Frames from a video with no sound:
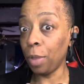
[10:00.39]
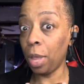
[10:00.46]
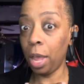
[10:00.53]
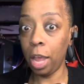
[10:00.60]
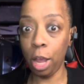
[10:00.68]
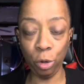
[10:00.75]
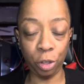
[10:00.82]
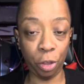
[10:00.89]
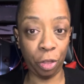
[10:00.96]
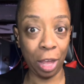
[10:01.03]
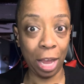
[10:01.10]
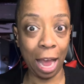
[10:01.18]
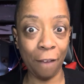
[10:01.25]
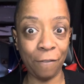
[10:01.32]
Here's the
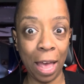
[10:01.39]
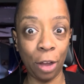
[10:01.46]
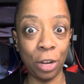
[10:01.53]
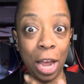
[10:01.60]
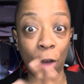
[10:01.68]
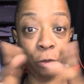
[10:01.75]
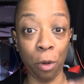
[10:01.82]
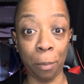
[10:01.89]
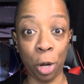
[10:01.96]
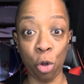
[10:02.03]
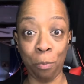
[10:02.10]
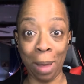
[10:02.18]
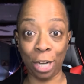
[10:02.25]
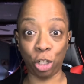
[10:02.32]
thing I found out from a
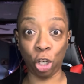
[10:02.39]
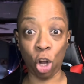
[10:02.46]
new batch of